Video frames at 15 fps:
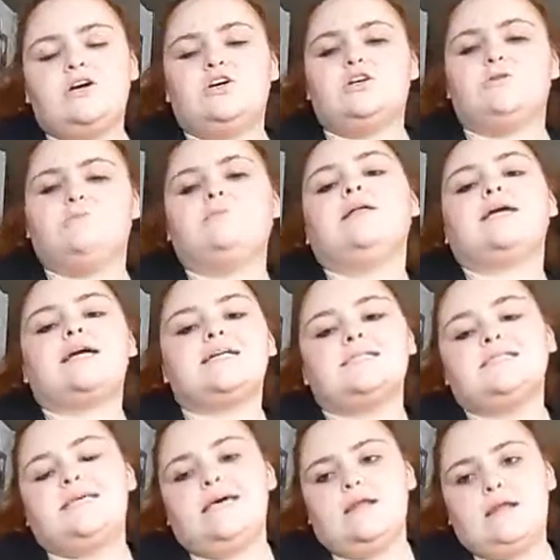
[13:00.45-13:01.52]
Like I
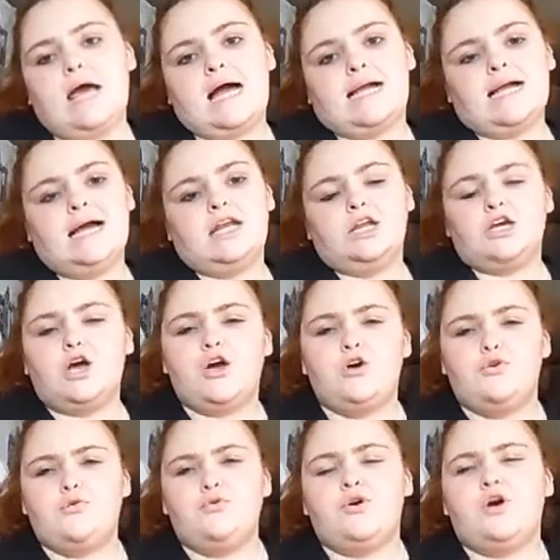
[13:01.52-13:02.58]
said, I kind of
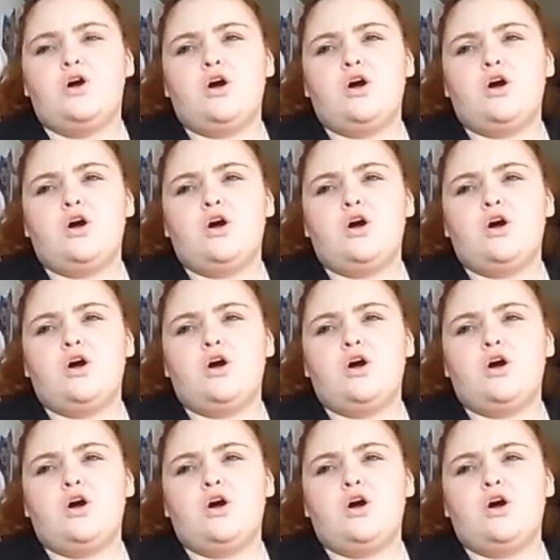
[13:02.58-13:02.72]
go